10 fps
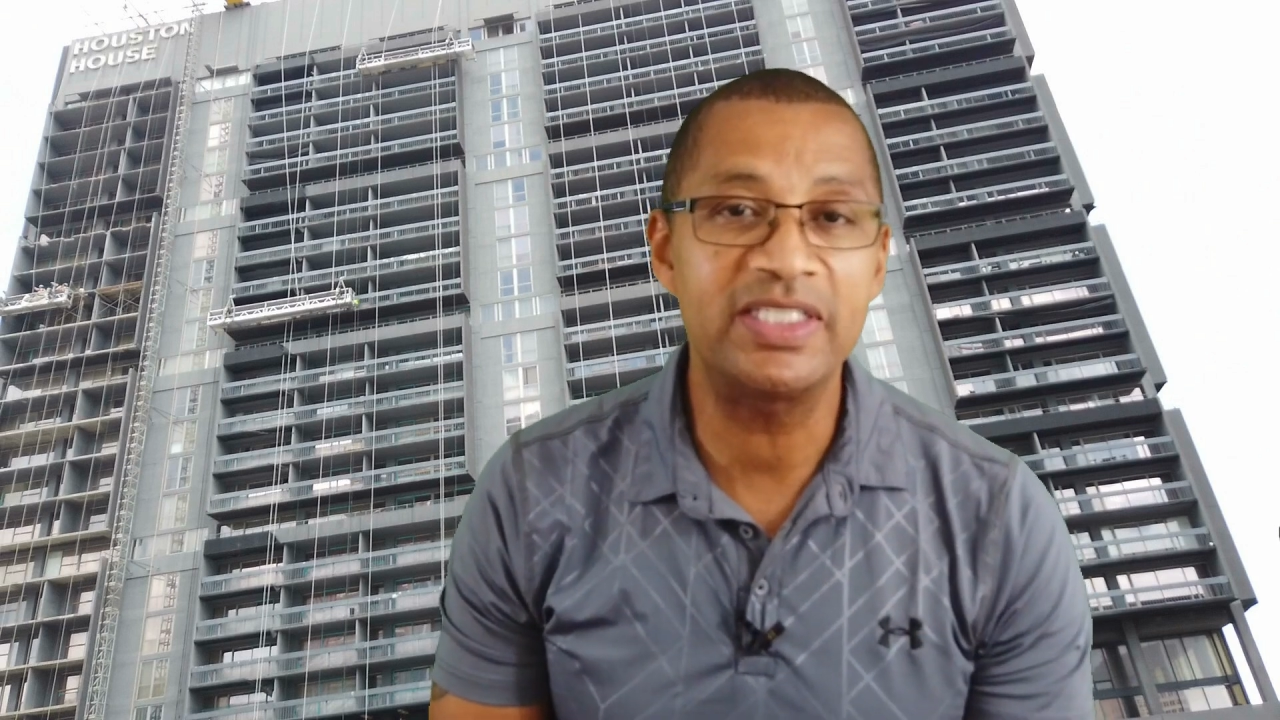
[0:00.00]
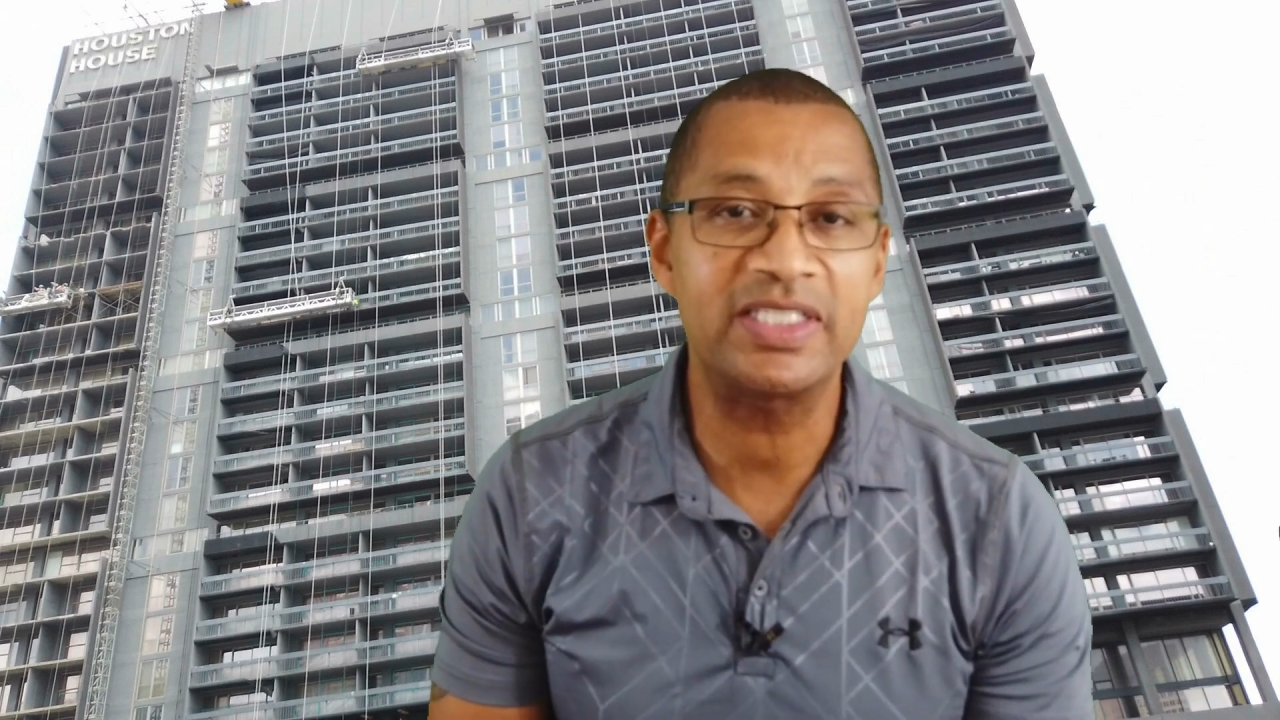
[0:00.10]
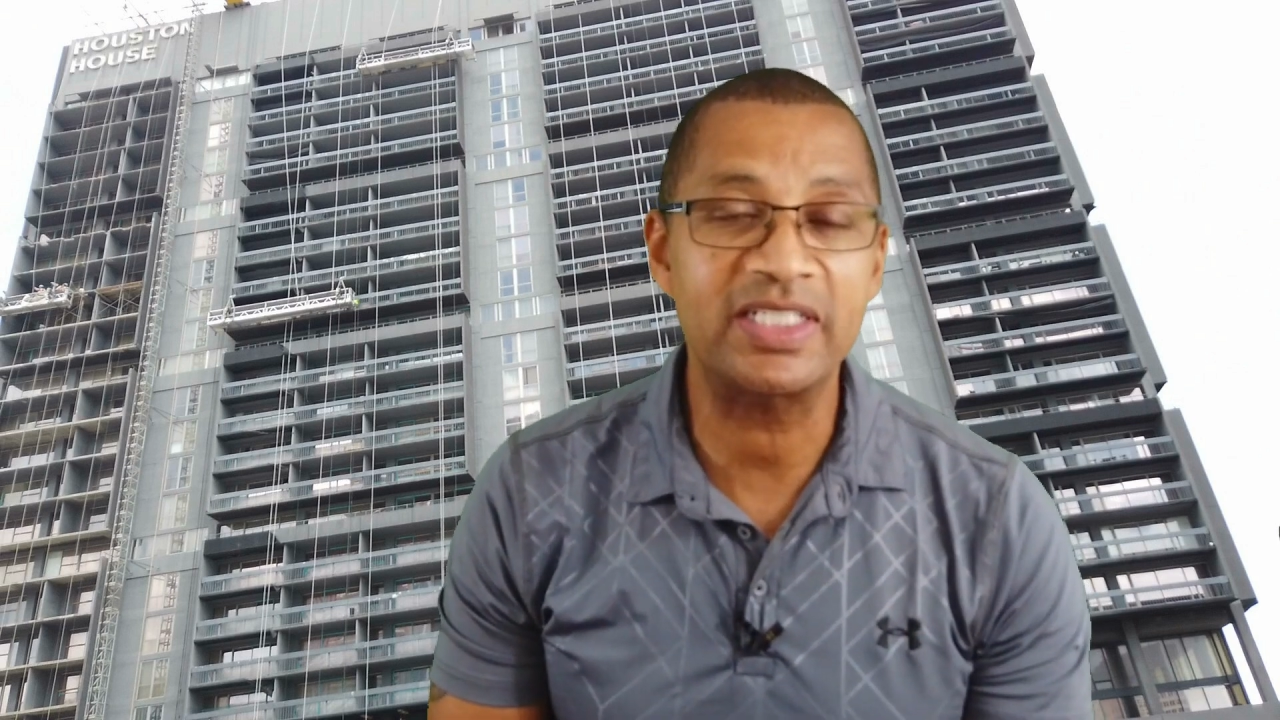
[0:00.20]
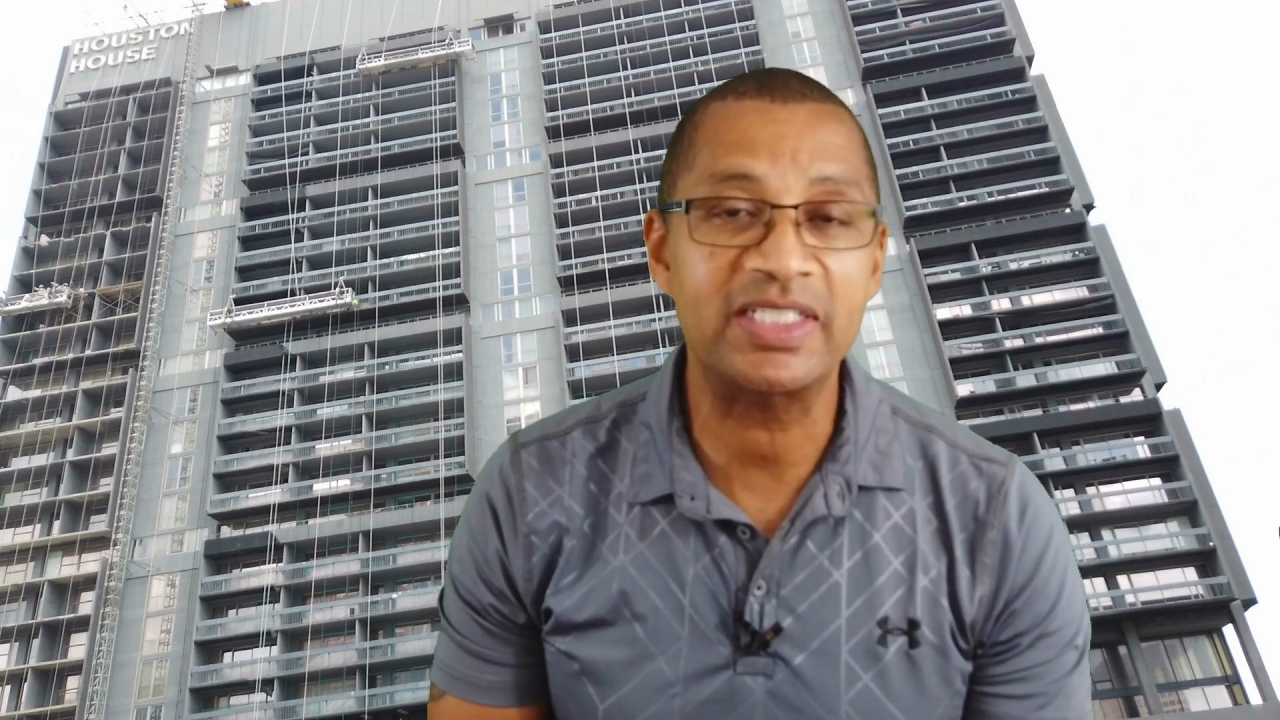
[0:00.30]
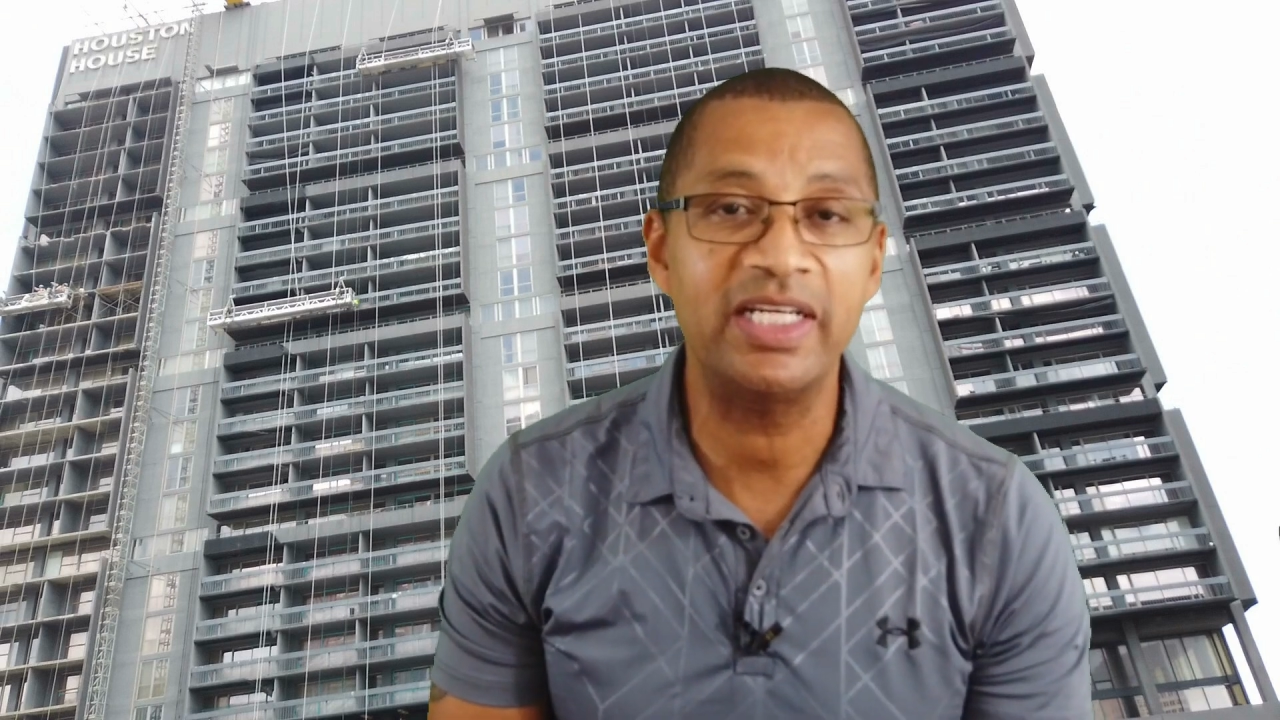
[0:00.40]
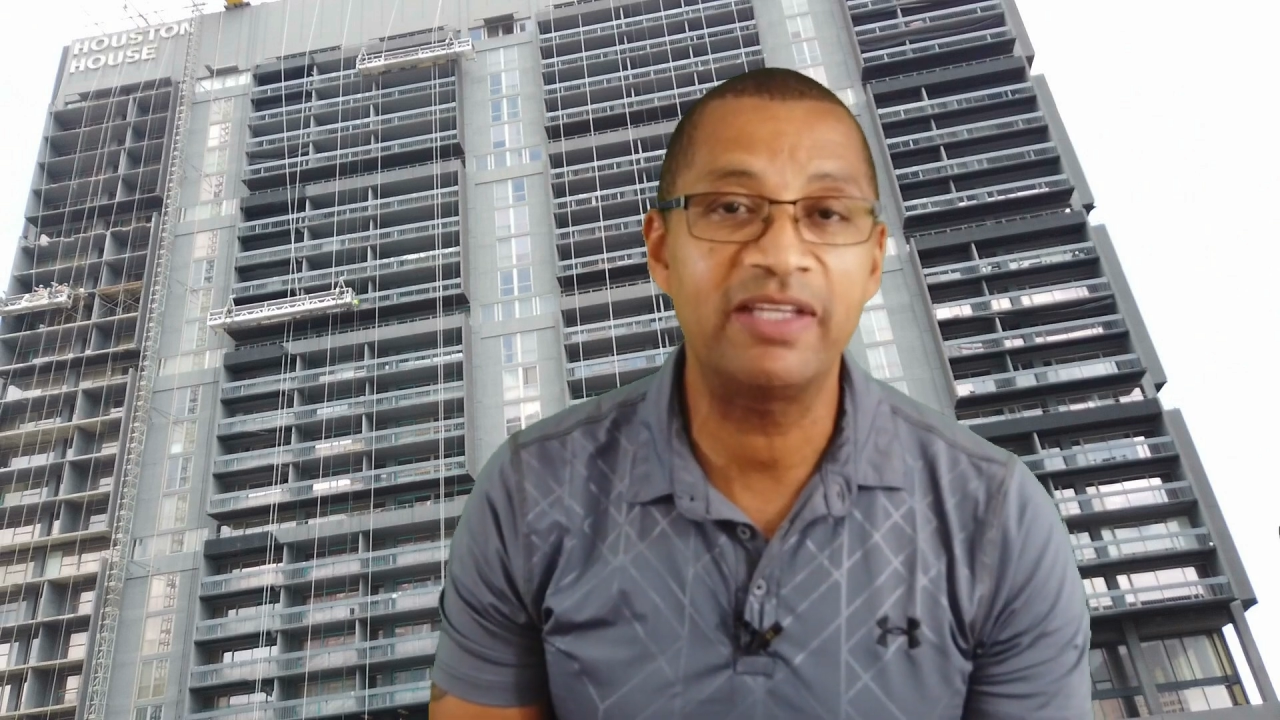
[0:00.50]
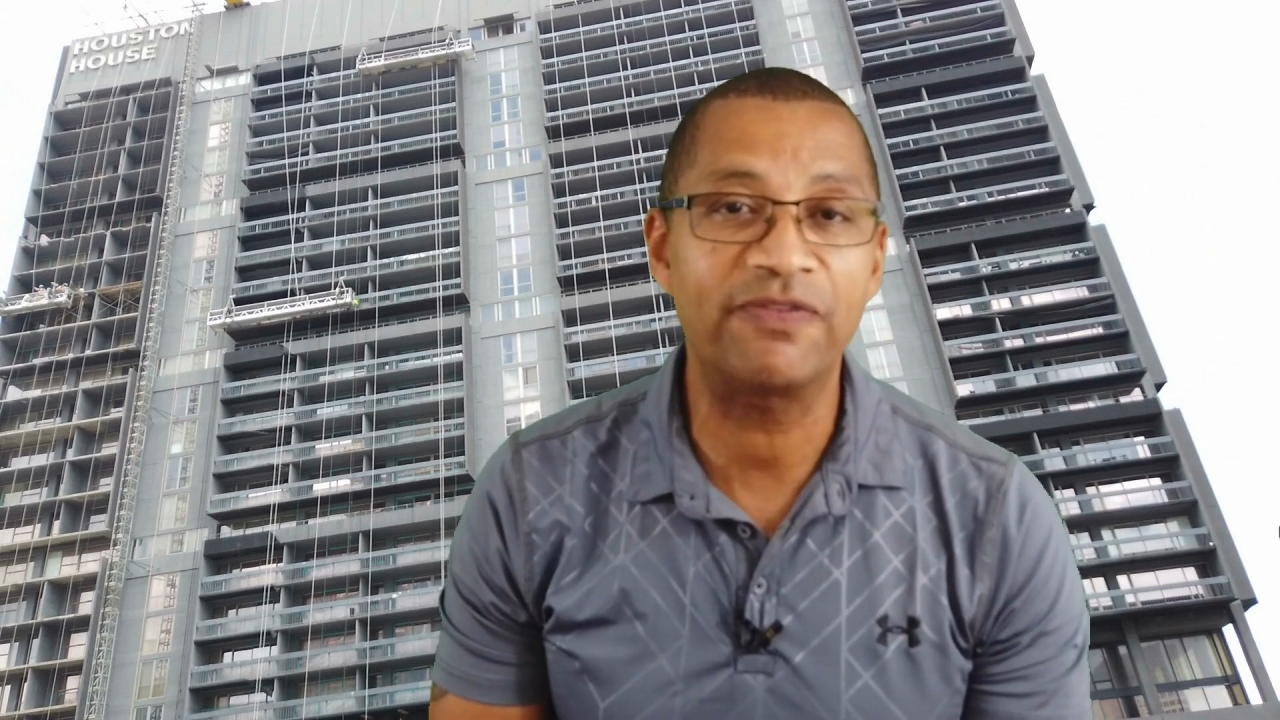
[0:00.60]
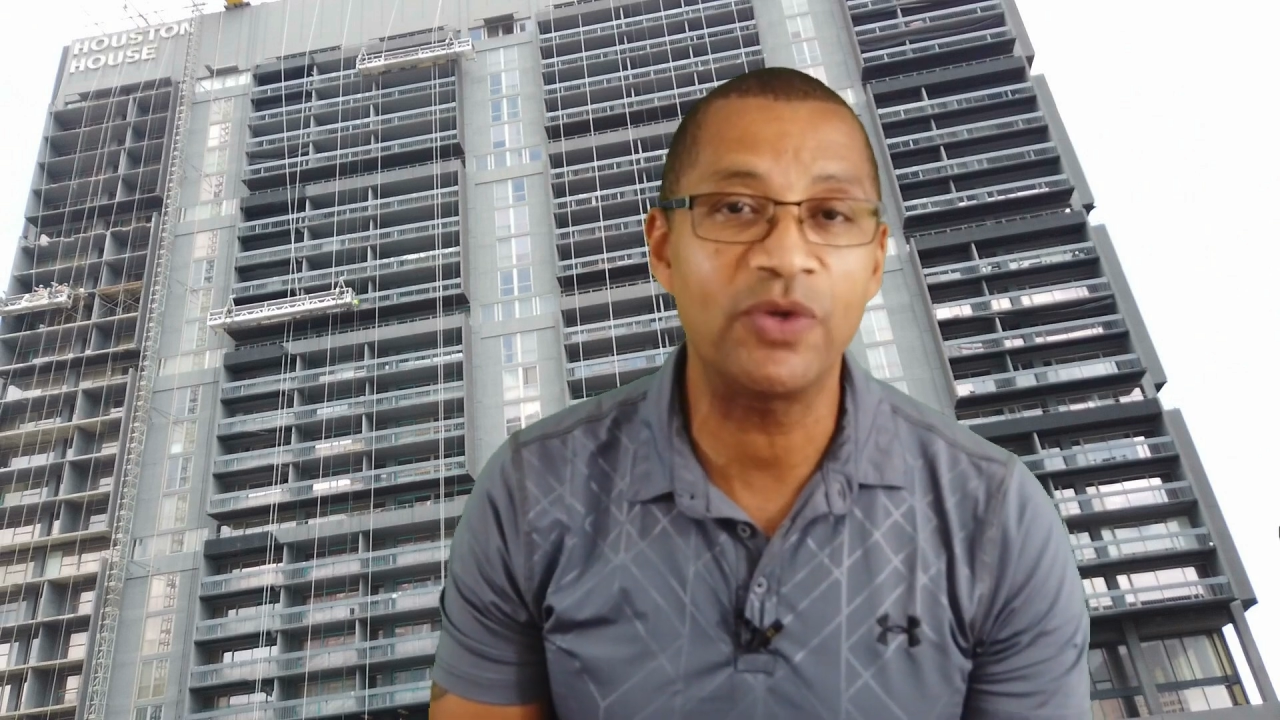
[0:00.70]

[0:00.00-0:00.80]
16th